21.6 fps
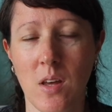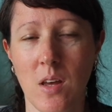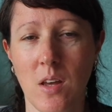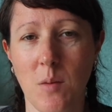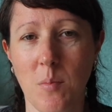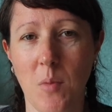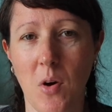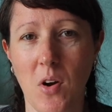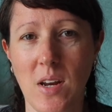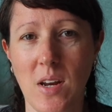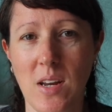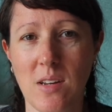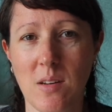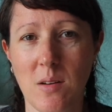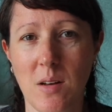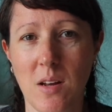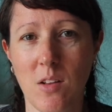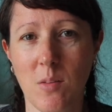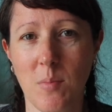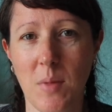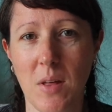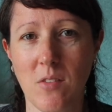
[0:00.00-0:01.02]
you might need a
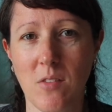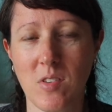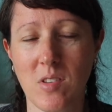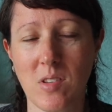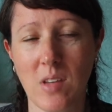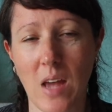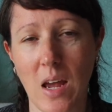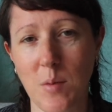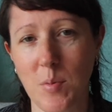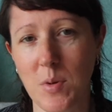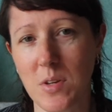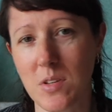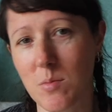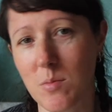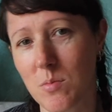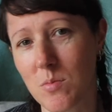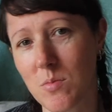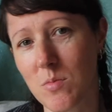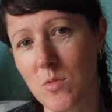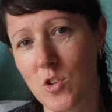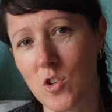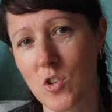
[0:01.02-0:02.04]
little bit of
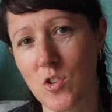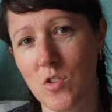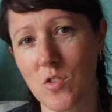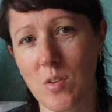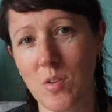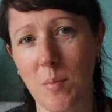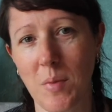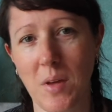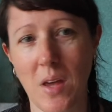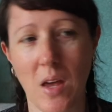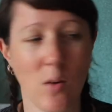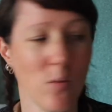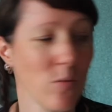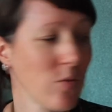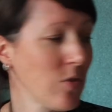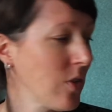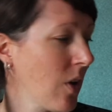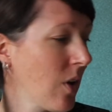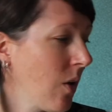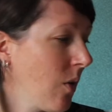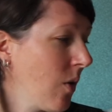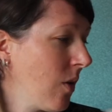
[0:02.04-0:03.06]
escapism to do something else.
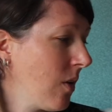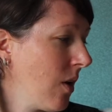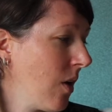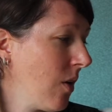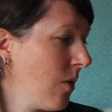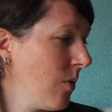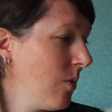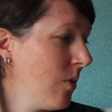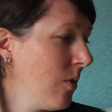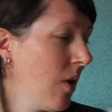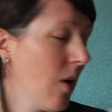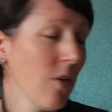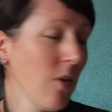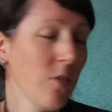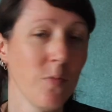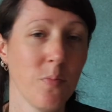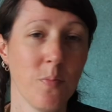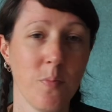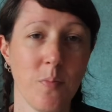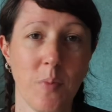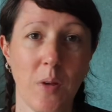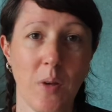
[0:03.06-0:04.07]
So I know I've
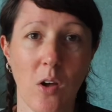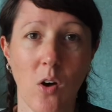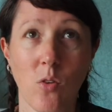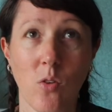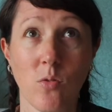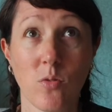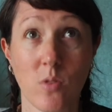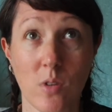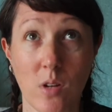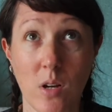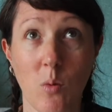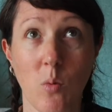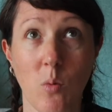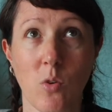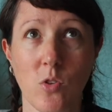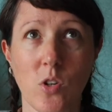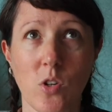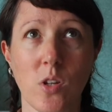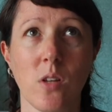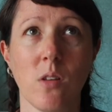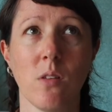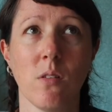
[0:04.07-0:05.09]
been constantly
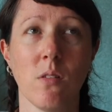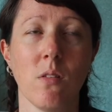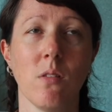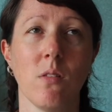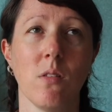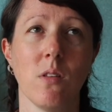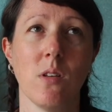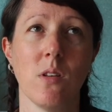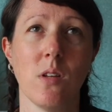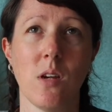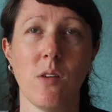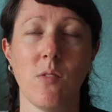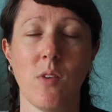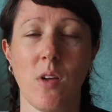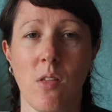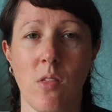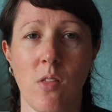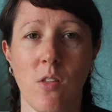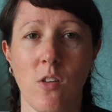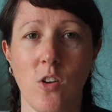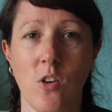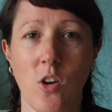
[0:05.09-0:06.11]
watching the TV
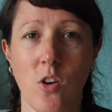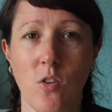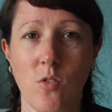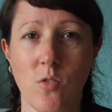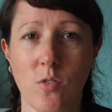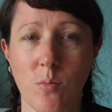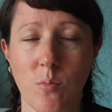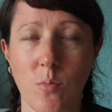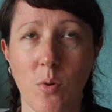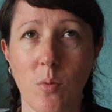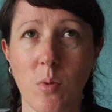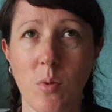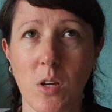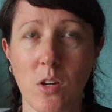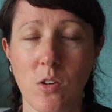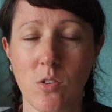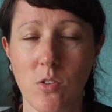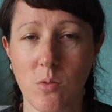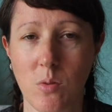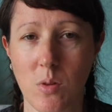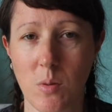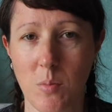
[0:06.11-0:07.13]
and the news and probably could
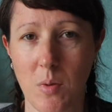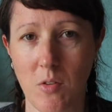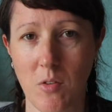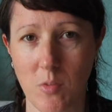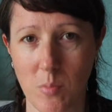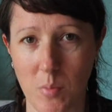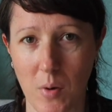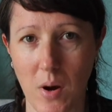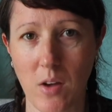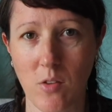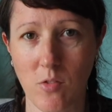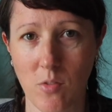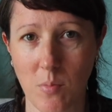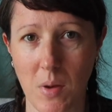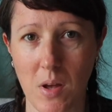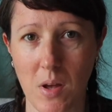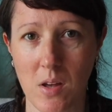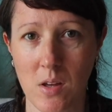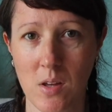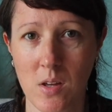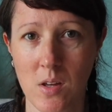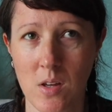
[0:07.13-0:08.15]
do with a bit of a break from
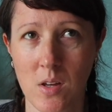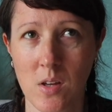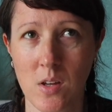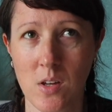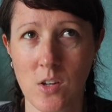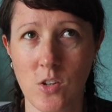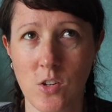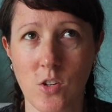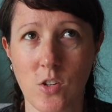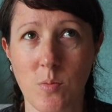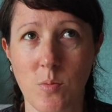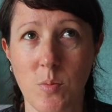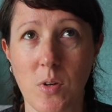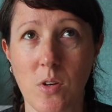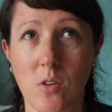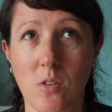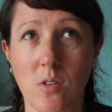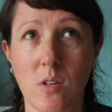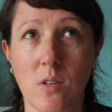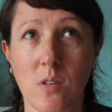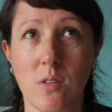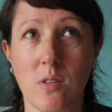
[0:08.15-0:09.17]
it, just
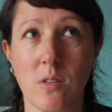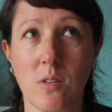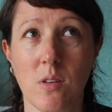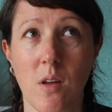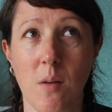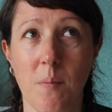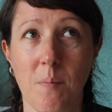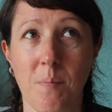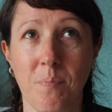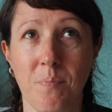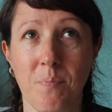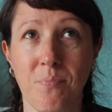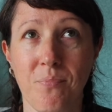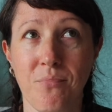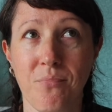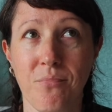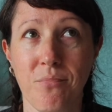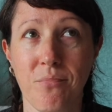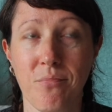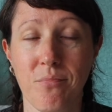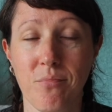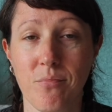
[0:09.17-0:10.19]
because it's a
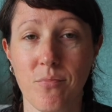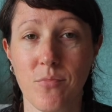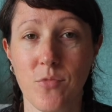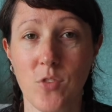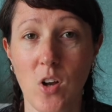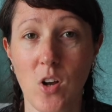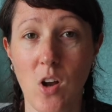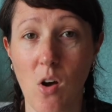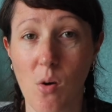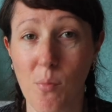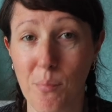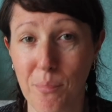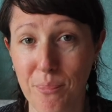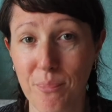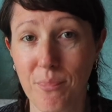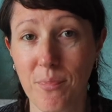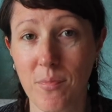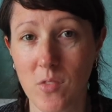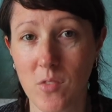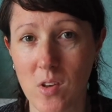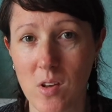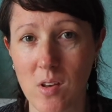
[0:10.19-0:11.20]
lot,
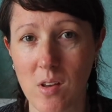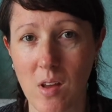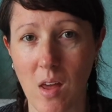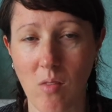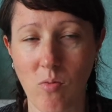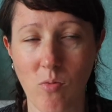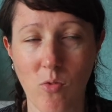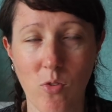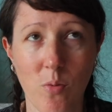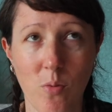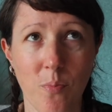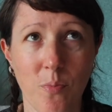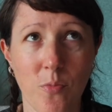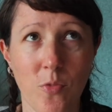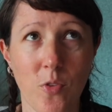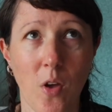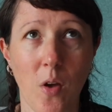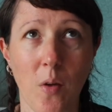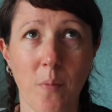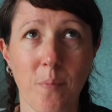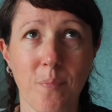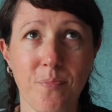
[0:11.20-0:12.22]
it's intense.
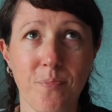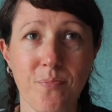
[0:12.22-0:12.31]
So